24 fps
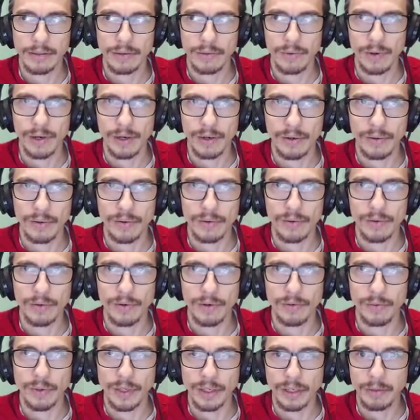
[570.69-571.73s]
Well,
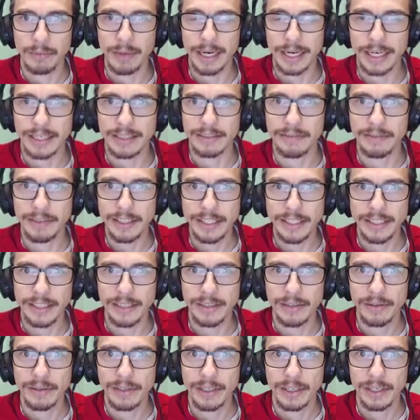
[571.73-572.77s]
if we look back at the
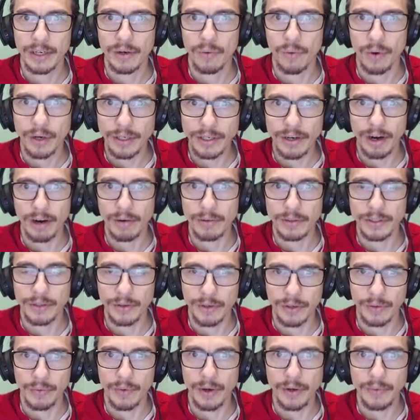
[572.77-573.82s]
video, one car was
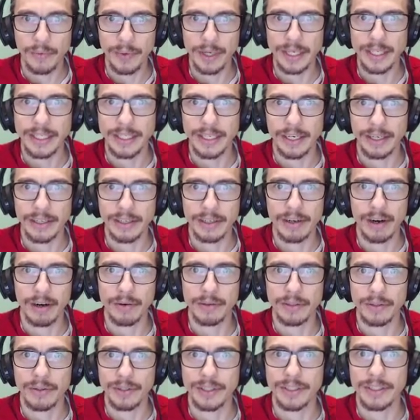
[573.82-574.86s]
going one way, the other car
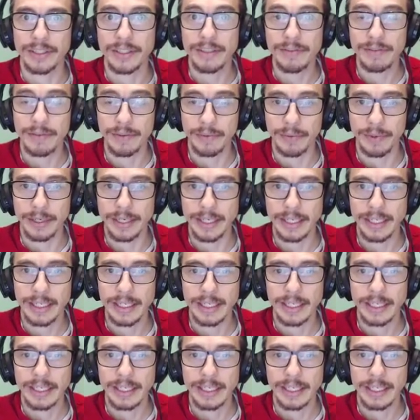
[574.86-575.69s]
was going a different way.